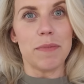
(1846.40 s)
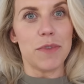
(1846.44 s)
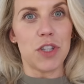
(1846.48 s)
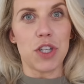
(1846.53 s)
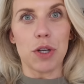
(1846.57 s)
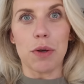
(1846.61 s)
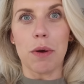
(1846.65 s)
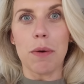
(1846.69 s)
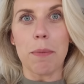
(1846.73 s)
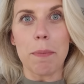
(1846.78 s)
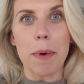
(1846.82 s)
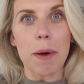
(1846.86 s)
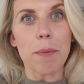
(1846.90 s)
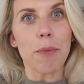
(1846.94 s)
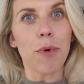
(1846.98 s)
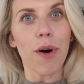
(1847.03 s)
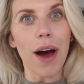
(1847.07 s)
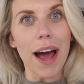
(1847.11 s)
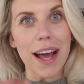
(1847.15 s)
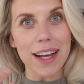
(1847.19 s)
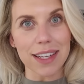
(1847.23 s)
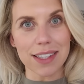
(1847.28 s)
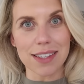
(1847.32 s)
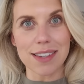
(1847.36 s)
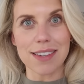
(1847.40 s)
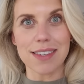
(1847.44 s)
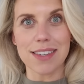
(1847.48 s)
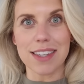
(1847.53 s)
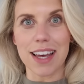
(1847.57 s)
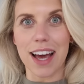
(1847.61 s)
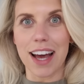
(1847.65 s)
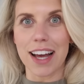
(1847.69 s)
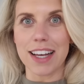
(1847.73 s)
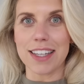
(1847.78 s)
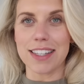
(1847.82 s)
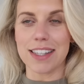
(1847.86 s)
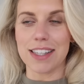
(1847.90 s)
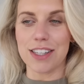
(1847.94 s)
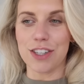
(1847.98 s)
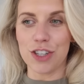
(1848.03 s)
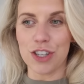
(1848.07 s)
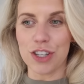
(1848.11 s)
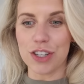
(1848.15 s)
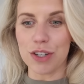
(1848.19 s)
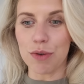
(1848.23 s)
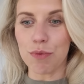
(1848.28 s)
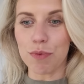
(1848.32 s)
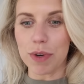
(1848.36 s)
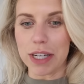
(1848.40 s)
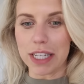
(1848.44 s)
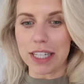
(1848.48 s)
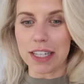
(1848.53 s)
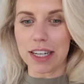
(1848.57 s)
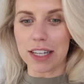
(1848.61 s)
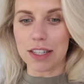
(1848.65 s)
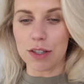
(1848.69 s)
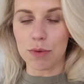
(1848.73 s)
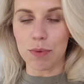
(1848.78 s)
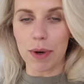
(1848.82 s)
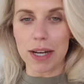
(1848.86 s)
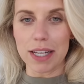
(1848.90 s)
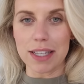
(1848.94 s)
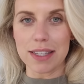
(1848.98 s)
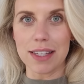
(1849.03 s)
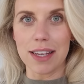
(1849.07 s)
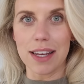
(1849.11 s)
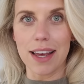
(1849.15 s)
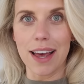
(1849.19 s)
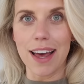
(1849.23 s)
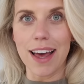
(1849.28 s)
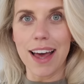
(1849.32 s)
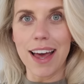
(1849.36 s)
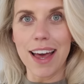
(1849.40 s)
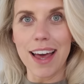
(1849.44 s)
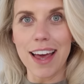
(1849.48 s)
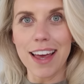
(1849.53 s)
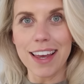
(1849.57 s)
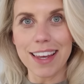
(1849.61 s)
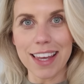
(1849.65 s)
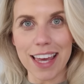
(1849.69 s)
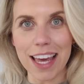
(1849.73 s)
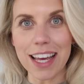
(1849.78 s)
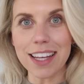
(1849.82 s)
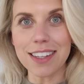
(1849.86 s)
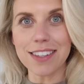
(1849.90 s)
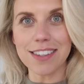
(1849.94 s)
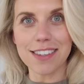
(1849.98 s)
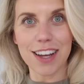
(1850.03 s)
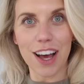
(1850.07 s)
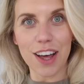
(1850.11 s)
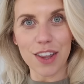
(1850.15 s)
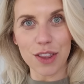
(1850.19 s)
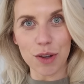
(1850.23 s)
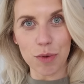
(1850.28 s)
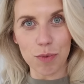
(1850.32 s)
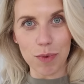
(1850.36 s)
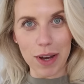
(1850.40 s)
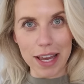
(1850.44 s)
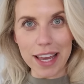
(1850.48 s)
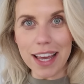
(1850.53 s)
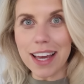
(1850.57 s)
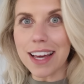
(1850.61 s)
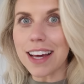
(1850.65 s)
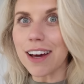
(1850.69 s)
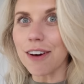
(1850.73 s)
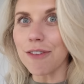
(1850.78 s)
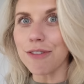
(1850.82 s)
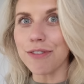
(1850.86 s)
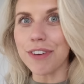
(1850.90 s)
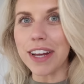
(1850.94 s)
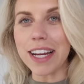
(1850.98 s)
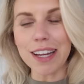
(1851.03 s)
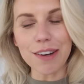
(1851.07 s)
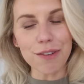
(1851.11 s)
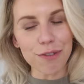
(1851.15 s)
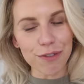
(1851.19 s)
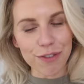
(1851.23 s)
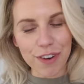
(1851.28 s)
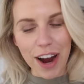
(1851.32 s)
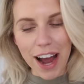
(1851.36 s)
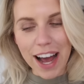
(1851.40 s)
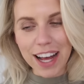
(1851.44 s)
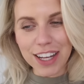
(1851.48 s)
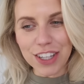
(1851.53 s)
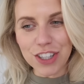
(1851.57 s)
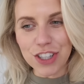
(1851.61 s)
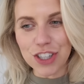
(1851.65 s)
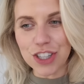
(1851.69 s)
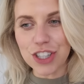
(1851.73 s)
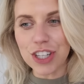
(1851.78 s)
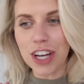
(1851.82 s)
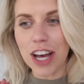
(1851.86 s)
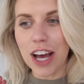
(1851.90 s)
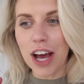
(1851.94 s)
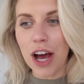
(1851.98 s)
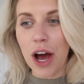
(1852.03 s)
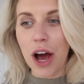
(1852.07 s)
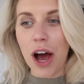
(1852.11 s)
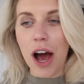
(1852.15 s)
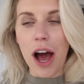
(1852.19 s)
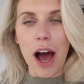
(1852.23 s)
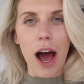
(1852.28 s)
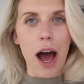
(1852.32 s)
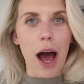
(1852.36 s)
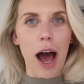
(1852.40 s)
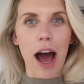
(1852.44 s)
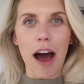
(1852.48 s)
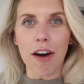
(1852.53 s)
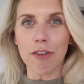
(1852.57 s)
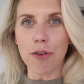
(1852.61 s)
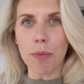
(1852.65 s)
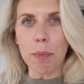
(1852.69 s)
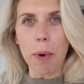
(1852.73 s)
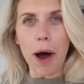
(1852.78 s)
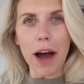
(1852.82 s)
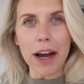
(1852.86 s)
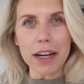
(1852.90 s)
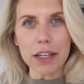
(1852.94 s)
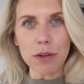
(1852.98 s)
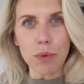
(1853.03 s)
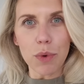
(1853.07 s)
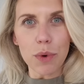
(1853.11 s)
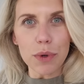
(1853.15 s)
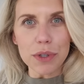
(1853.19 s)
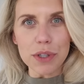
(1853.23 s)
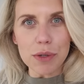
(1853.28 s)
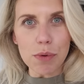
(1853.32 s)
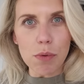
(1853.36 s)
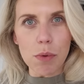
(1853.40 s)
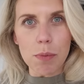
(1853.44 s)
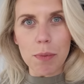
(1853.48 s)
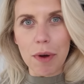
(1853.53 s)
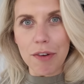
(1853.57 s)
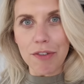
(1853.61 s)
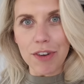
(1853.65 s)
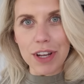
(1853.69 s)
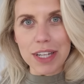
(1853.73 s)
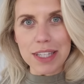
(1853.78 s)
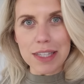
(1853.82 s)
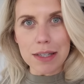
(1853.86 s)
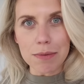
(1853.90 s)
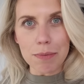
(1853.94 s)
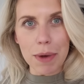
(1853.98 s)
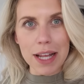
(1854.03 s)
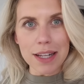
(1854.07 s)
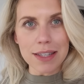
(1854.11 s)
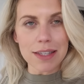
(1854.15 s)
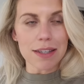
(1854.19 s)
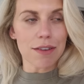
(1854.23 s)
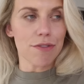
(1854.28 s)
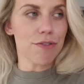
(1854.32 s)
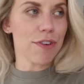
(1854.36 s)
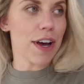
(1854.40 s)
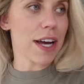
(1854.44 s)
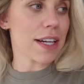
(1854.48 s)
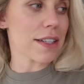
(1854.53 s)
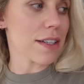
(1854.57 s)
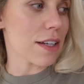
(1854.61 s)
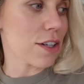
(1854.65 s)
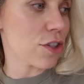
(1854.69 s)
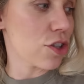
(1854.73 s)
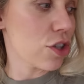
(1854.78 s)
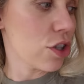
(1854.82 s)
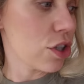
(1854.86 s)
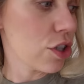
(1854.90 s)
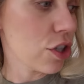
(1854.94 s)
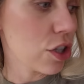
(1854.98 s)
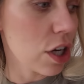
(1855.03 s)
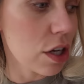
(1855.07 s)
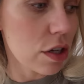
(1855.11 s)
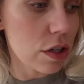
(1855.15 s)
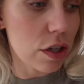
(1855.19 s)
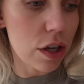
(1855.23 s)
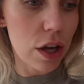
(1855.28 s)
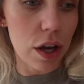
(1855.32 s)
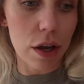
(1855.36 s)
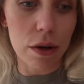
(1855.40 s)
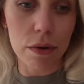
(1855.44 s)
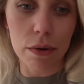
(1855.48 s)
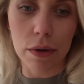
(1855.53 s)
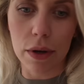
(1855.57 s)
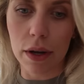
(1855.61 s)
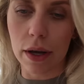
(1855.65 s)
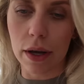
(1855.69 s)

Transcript: do a bit more exercise. It's just a really nice way to kickstart the week feeling fresh. Have a pint of water with my vitamins. In fact, I'll just show you